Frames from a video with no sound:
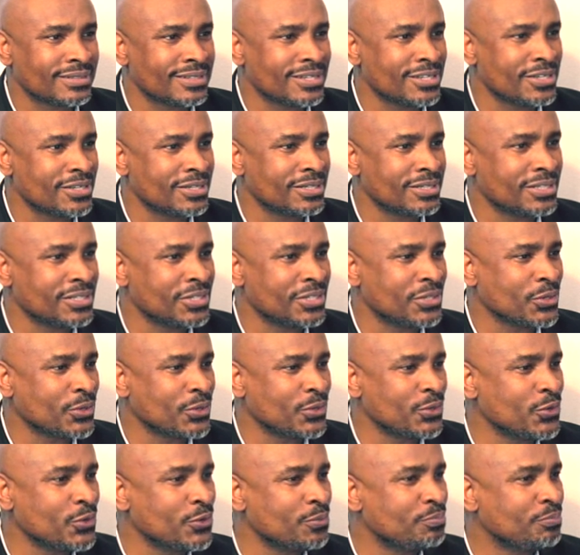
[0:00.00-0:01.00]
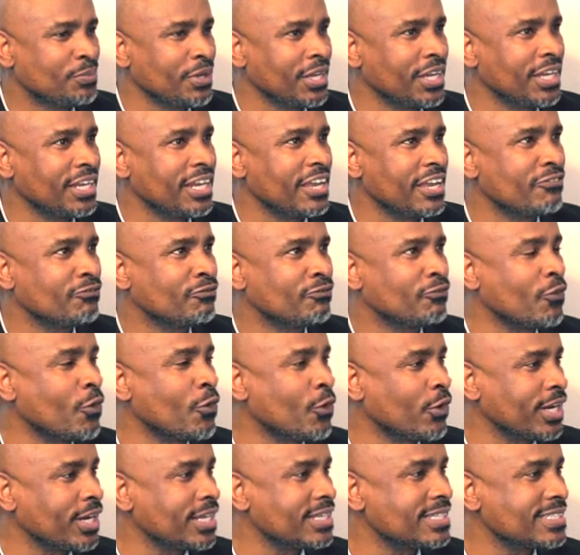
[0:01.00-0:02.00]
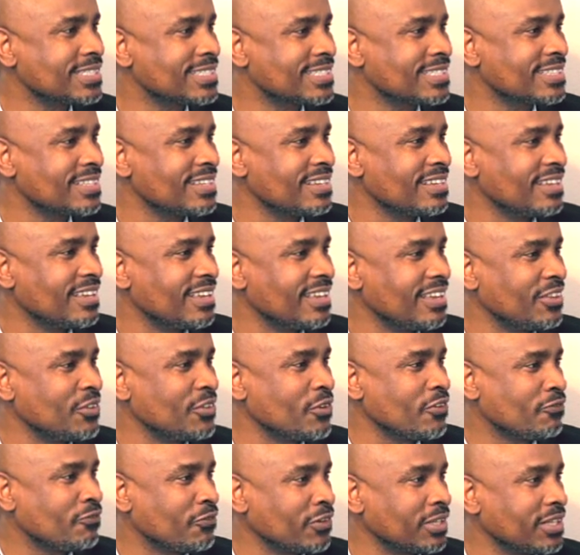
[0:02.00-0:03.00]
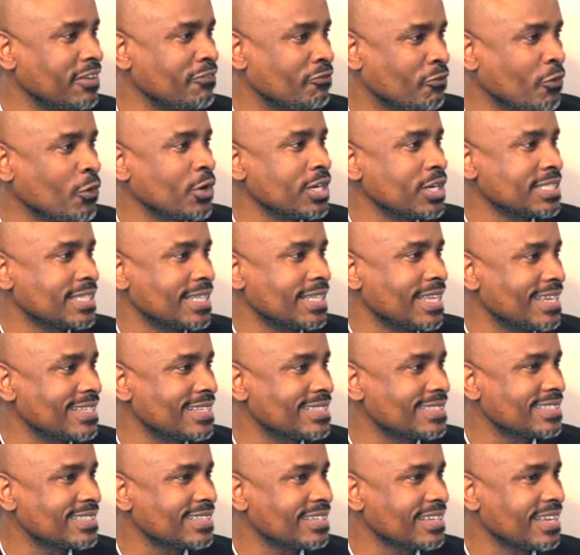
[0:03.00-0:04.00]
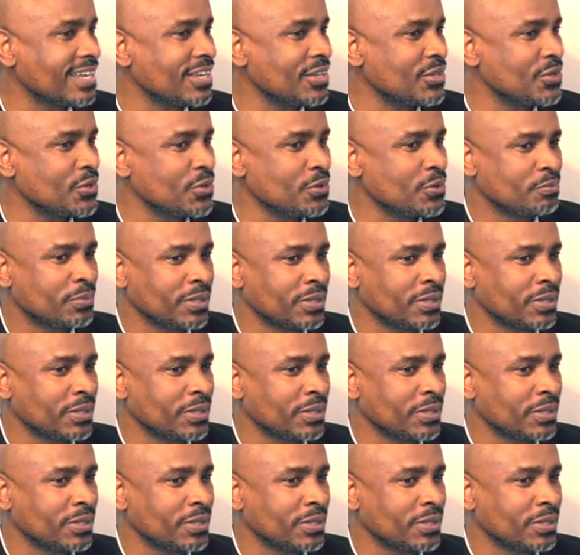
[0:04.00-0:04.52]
you being a voice, for the voiceless. Can you